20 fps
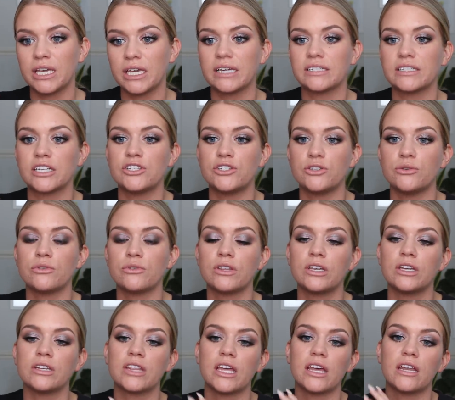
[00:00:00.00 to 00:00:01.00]
because I do
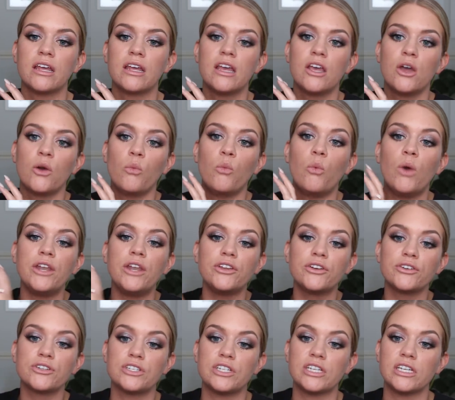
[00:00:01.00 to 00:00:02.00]
think that when
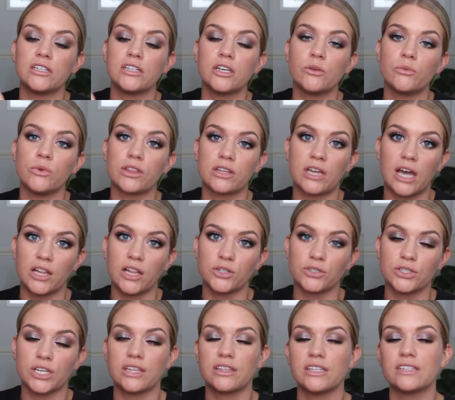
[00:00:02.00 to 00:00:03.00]
you're dealing with
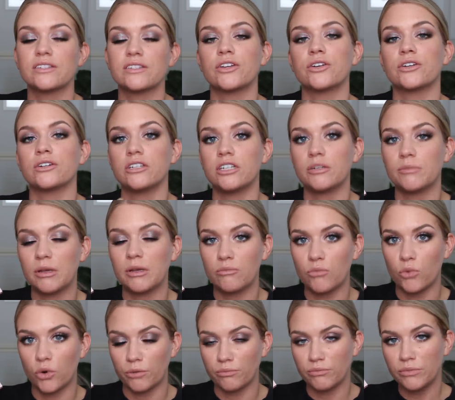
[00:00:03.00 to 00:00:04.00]
colors like this that are a little bit
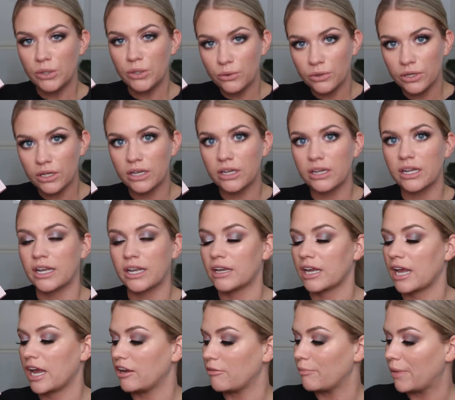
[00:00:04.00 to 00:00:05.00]
more muted
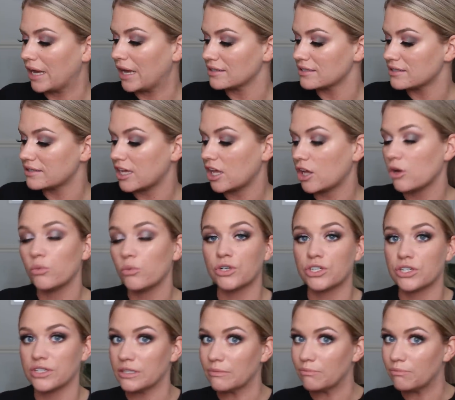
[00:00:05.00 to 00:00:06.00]
and kind of pastel,
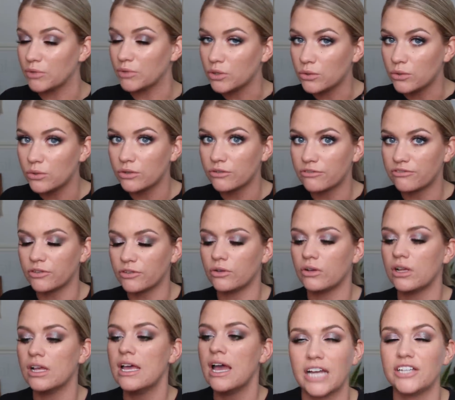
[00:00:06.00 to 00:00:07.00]
which is beautiful,